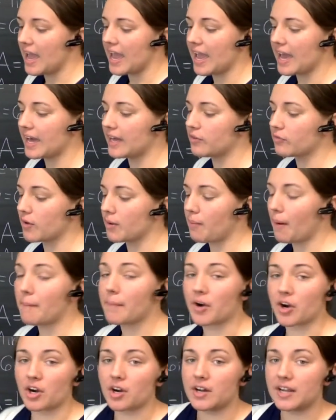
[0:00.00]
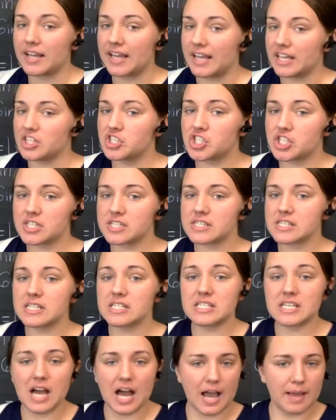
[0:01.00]
and remember, inches
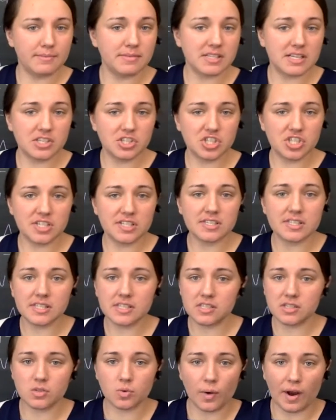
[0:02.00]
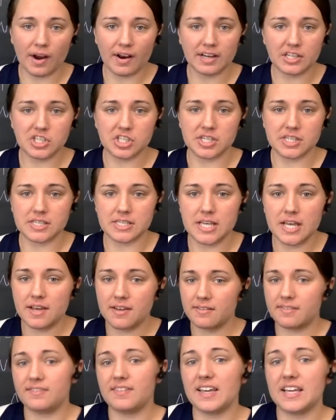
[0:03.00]
times inches is square inches.
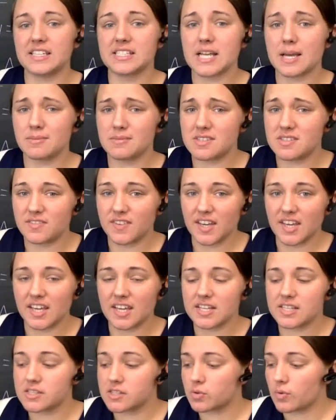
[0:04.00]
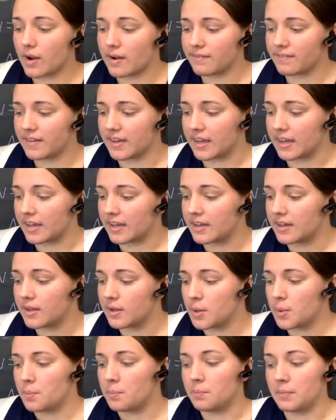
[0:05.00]
Feet times feet is square feet.
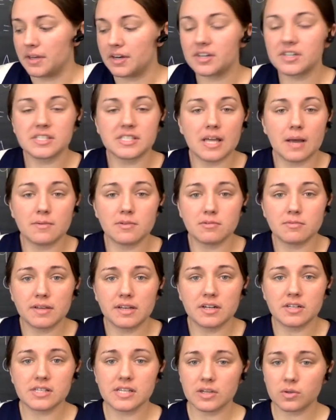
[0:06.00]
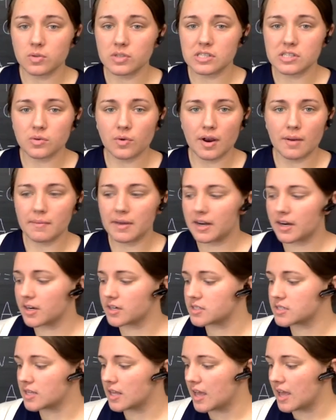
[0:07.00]
Meters times meters equals square
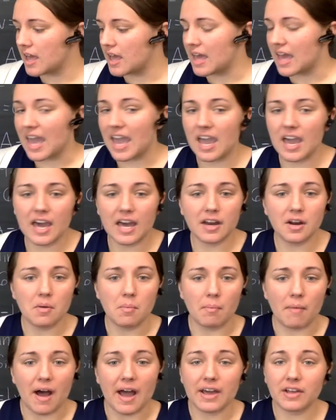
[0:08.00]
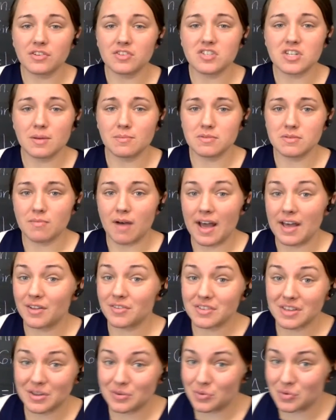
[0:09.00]
meters. And miles times
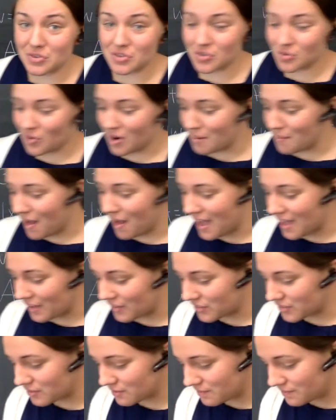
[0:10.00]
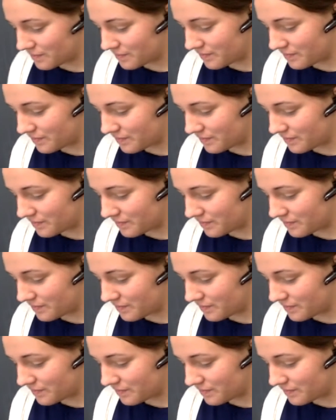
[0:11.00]
miles equals square miles.